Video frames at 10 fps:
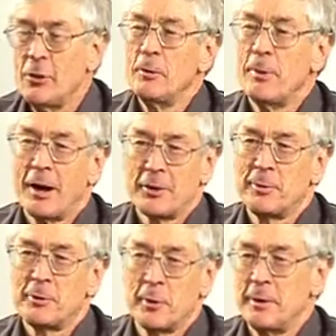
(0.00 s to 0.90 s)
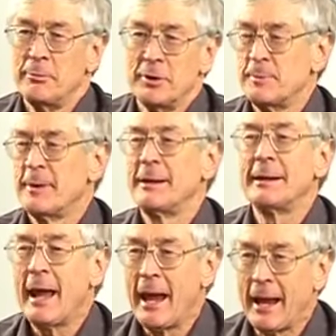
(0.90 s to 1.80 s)
Dubais between Brisbane and
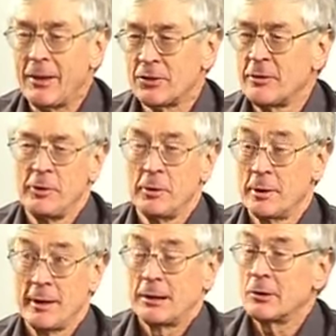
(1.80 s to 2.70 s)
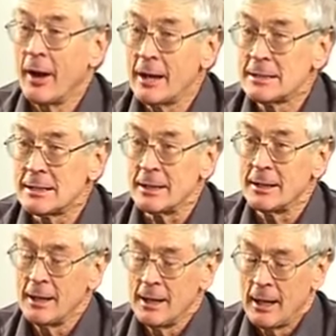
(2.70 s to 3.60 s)
Cairns if you were that
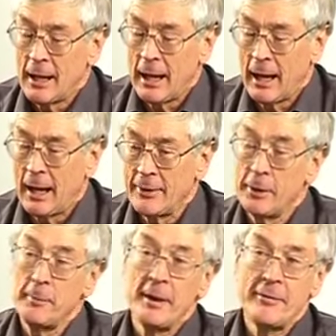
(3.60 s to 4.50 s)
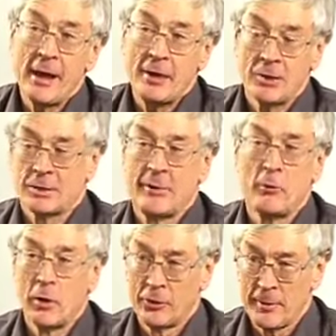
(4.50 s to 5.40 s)
crazy. Uh, there'd be advantages for
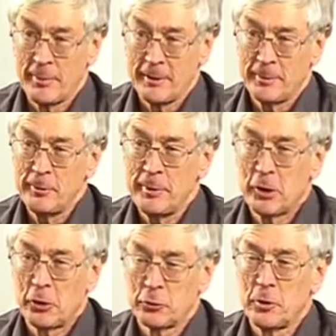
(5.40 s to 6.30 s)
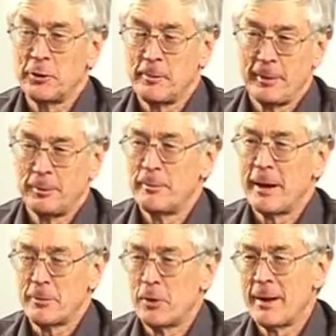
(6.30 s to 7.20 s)
wealthy people because wealthy people will
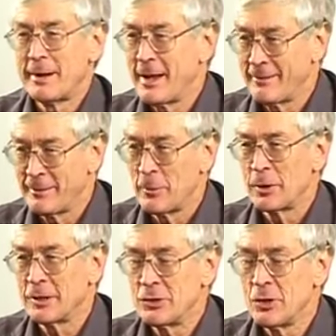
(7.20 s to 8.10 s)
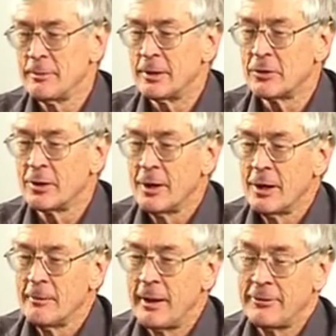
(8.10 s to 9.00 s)
make more money having more consumers.
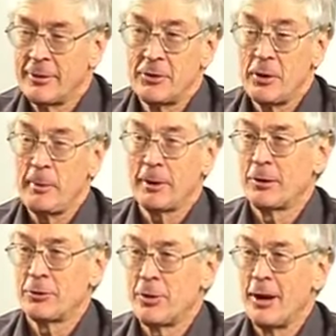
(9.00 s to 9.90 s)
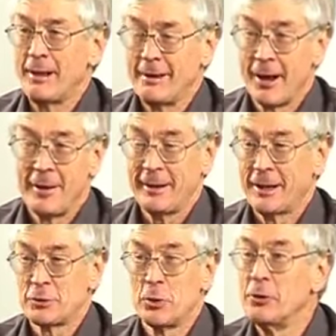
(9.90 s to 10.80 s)
But for the typical Australian, I think
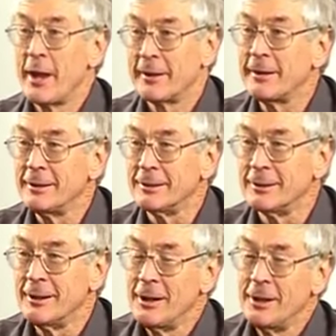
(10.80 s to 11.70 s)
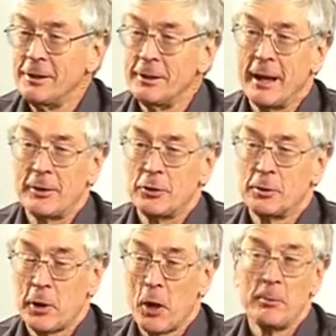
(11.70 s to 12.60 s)
it's all downhill. You get
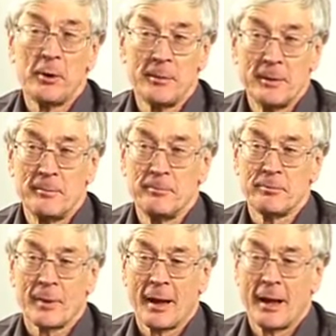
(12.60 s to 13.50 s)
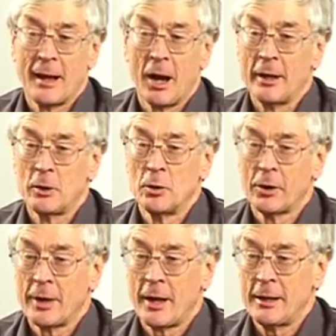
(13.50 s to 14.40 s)
to an optimum, uh, I call
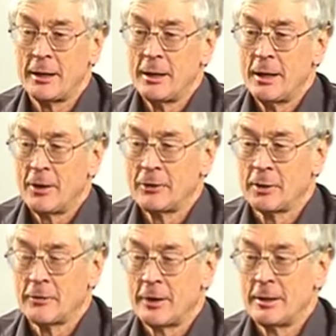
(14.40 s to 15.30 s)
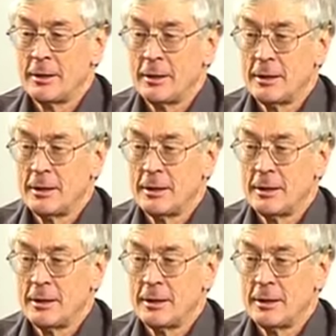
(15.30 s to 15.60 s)
it a, a sort of a,